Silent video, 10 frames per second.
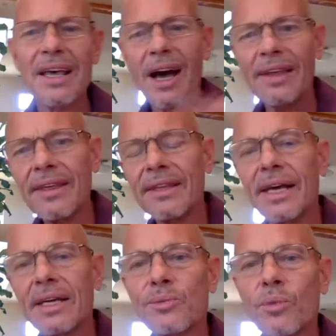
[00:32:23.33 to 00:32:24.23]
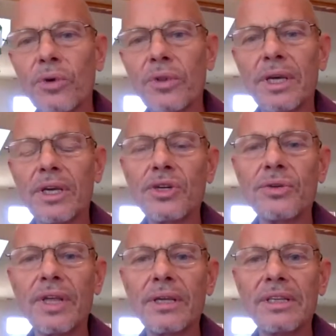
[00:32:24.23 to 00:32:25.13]
i think that's more the issue
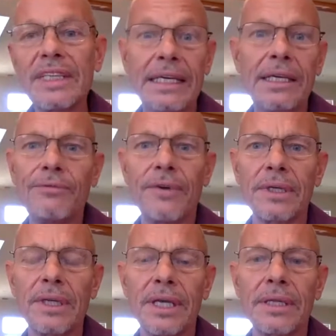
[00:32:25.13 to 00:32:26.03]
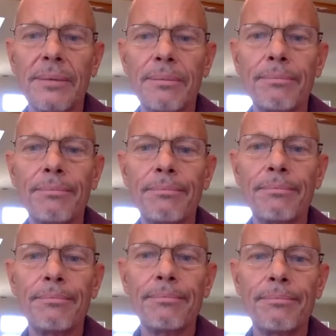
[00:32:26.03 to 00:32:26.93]
than defunding
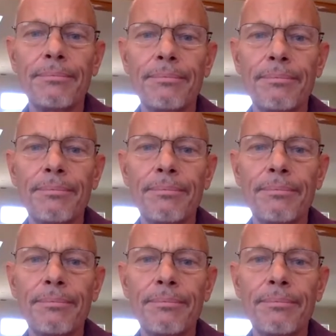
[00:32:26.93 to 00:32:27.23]
and